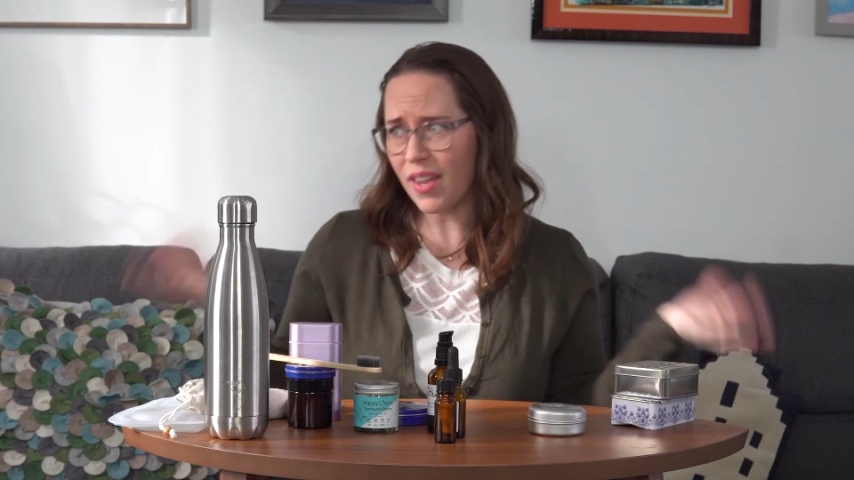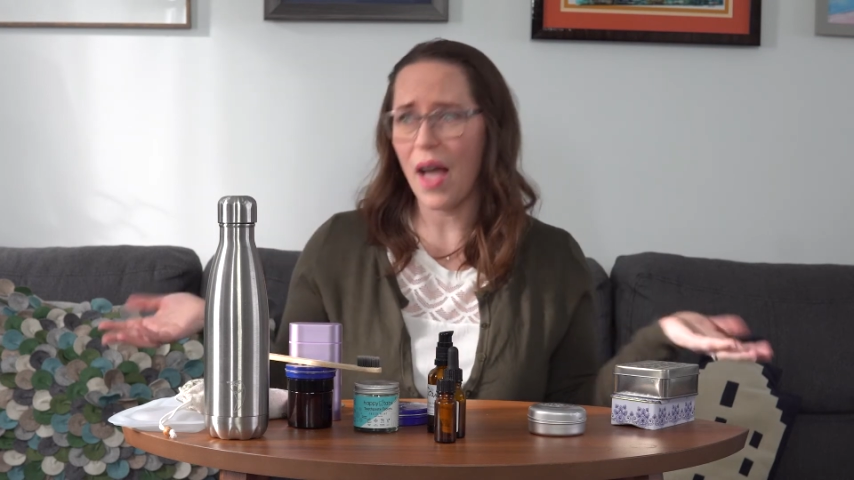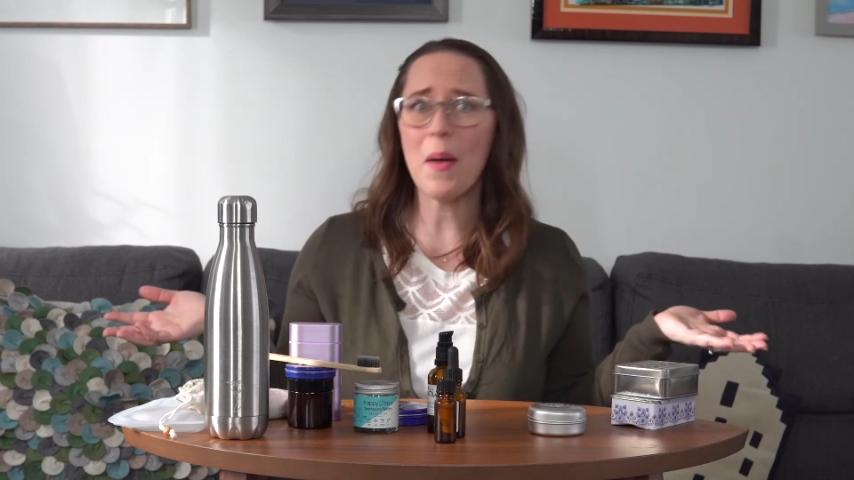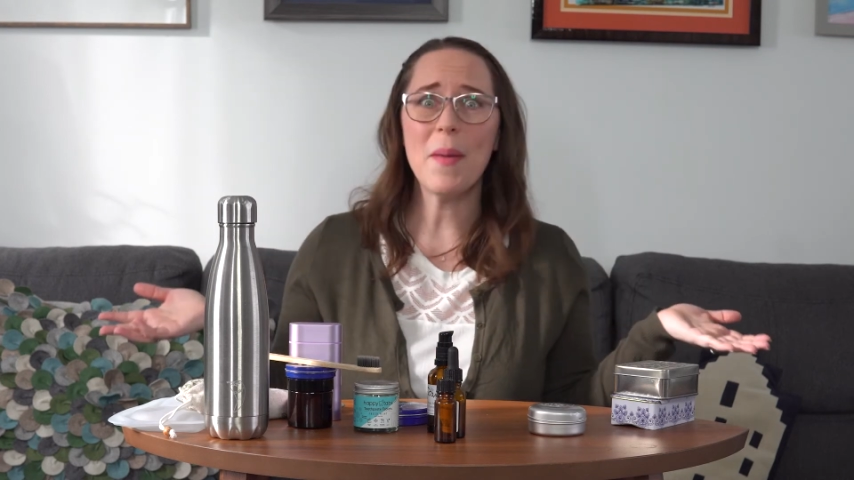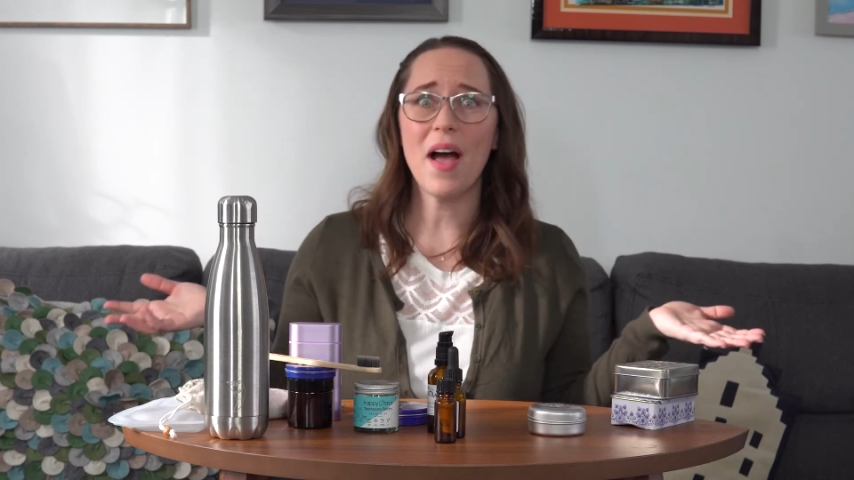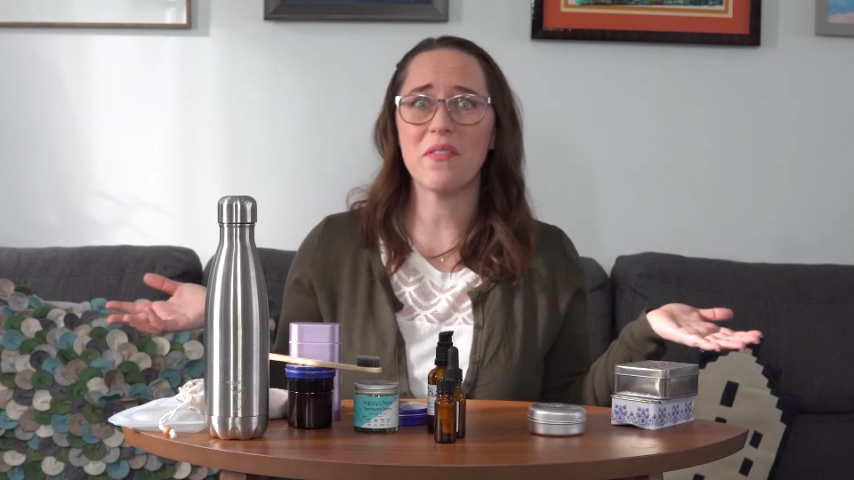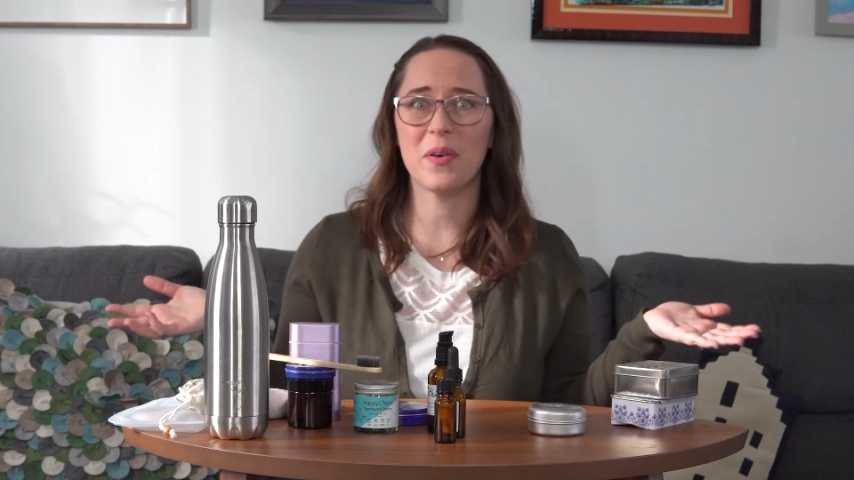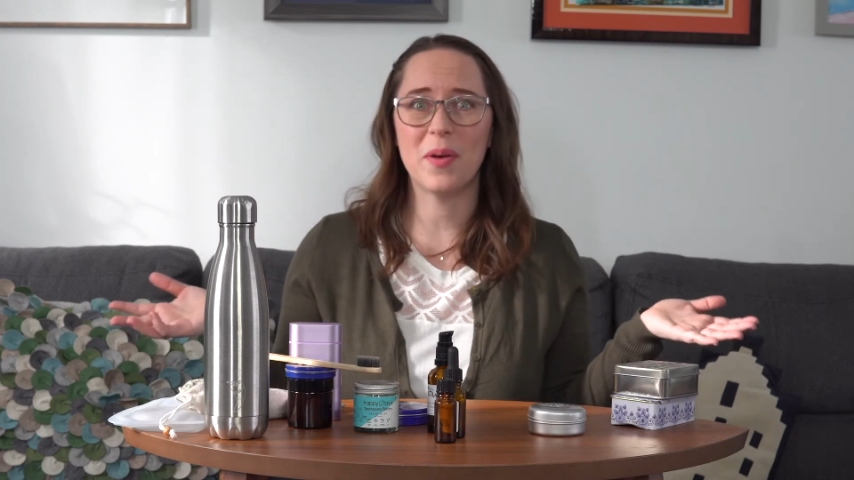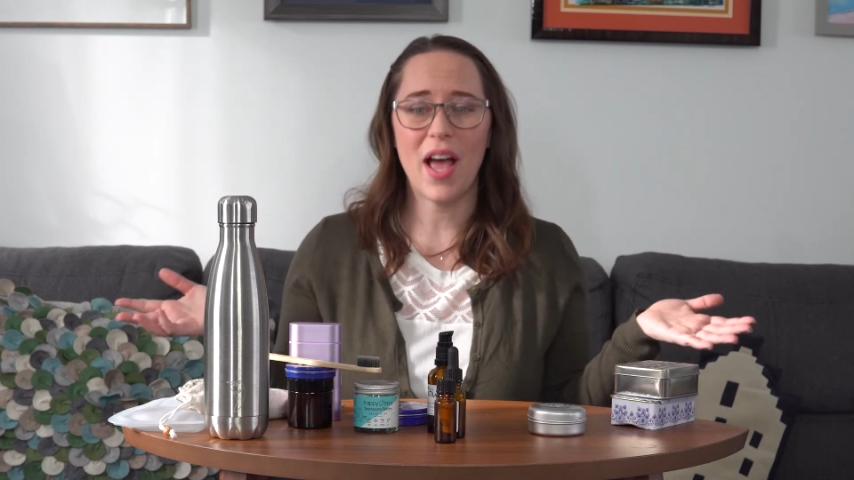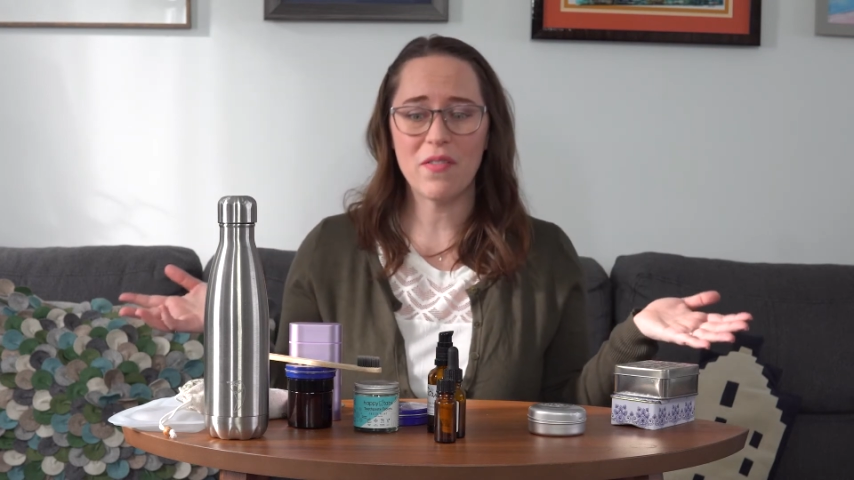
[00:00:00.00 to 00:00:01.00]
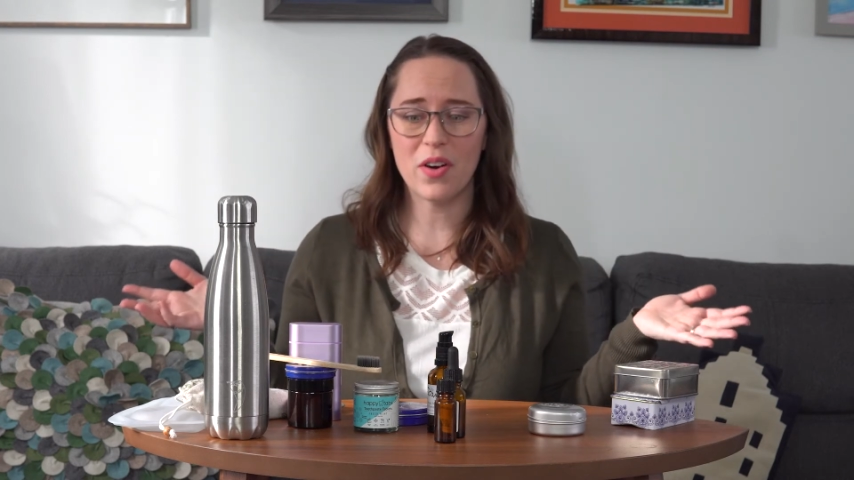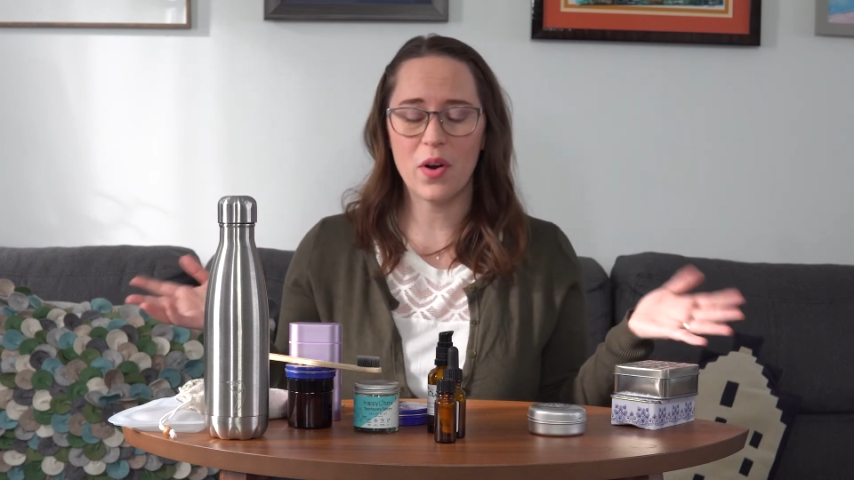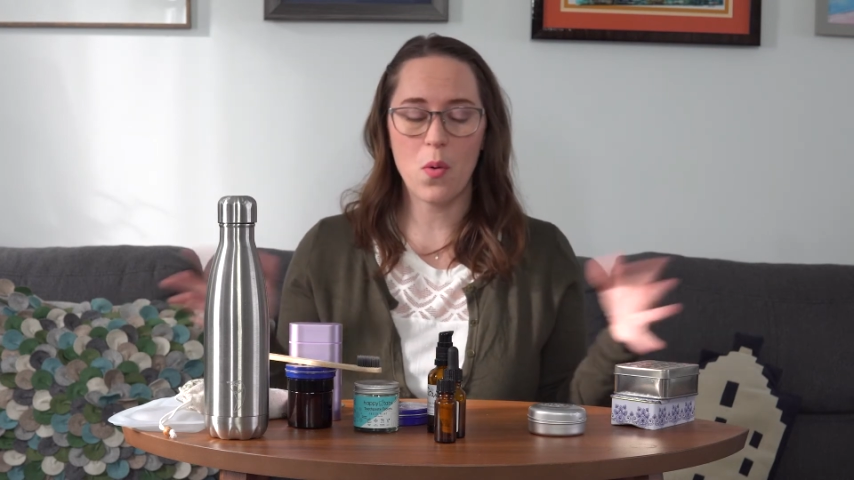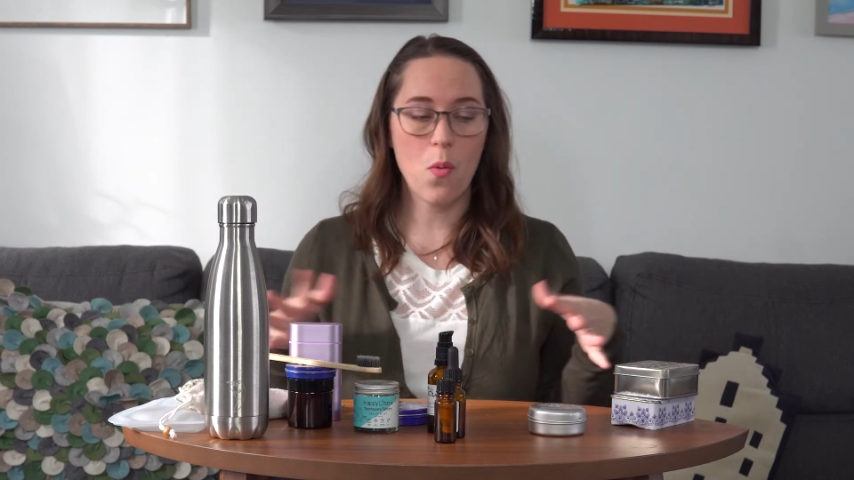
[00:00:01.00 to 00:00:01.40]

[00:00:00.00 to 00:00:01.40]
I pack for whatever,